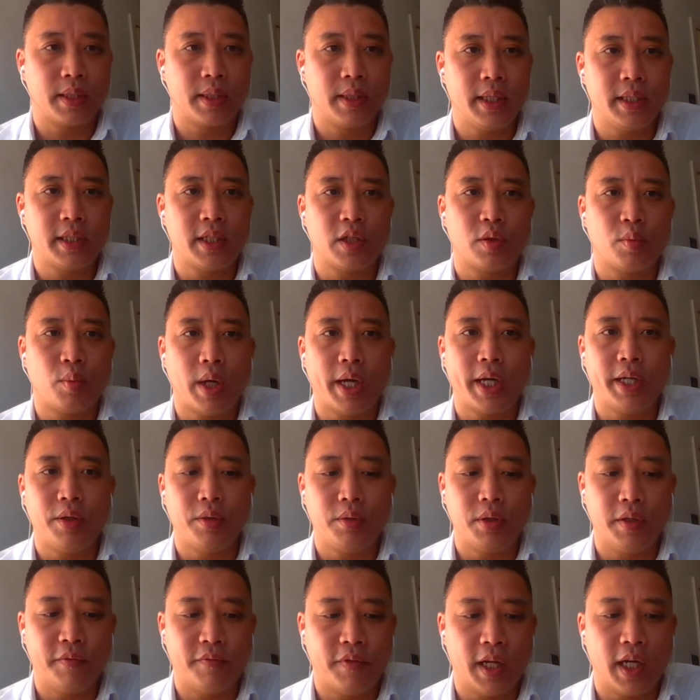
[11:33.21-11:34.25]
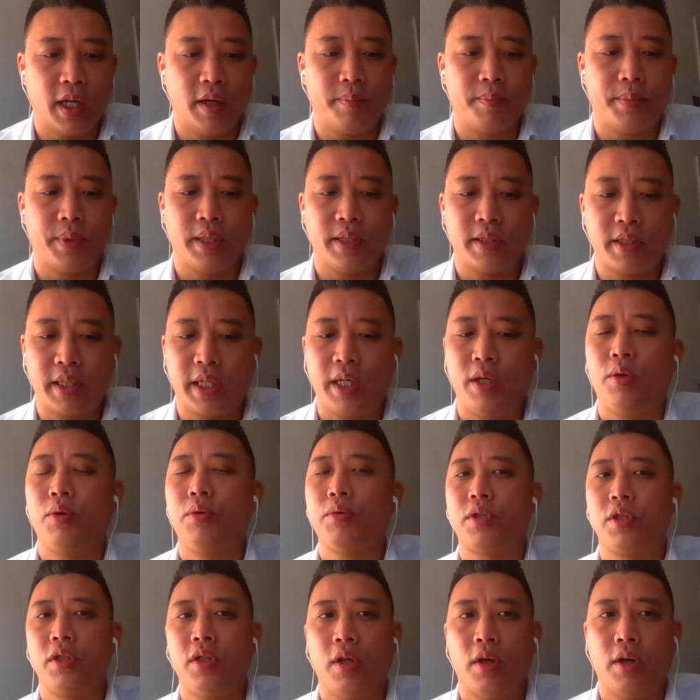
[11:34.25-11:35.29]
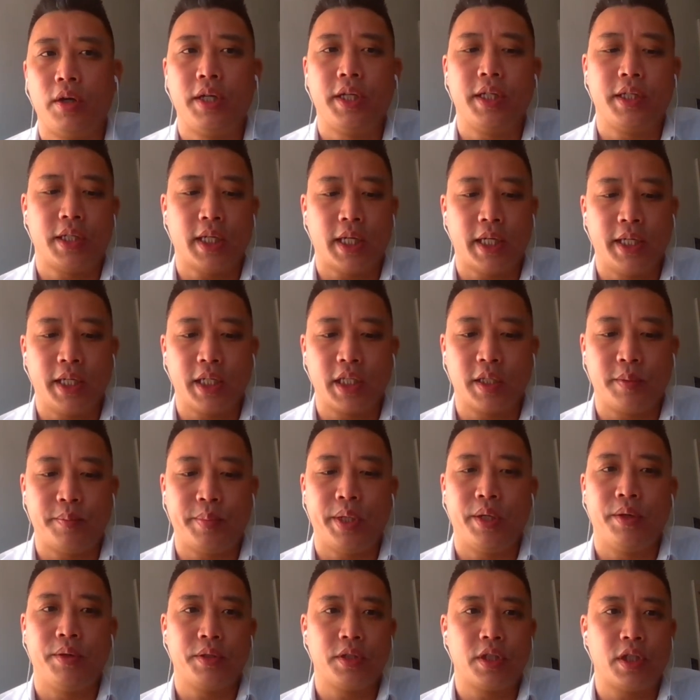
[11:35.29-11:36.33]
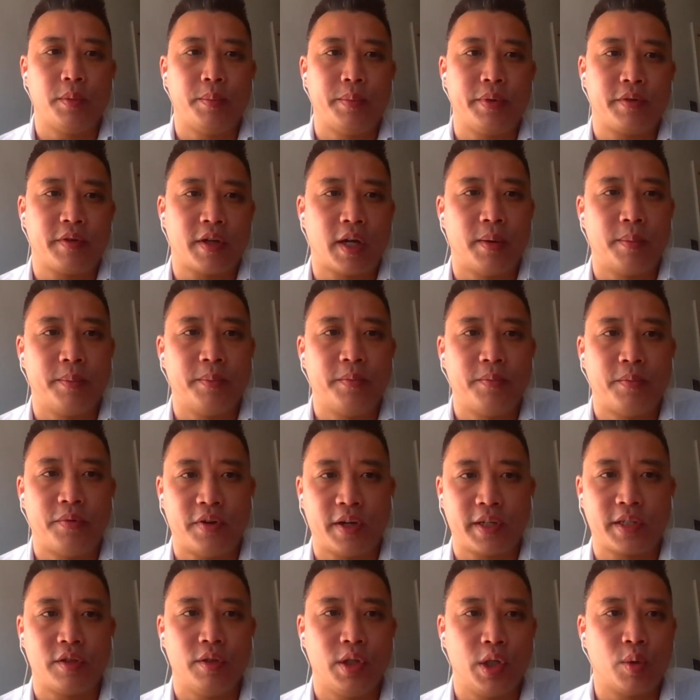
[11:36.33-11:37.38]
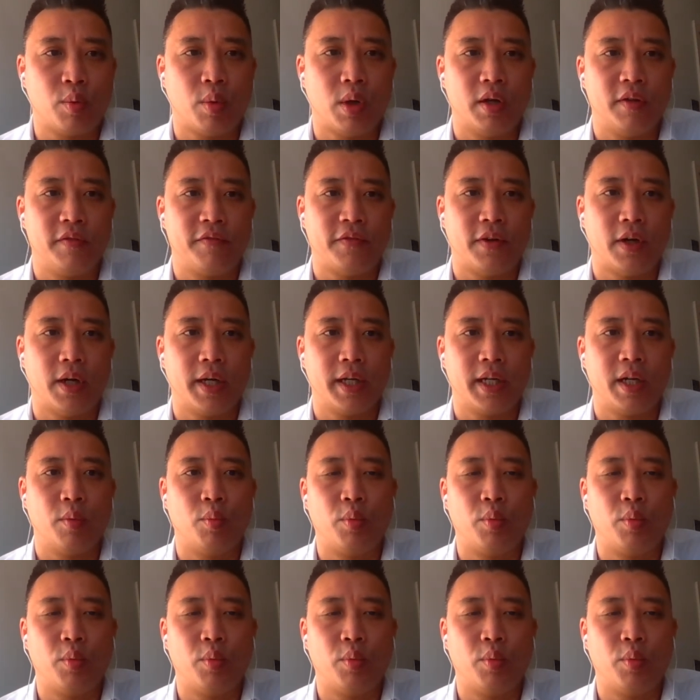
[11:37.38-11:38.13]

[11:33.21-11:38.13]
And this is where you develop the skills, knowledge and experience to become professionally qualified.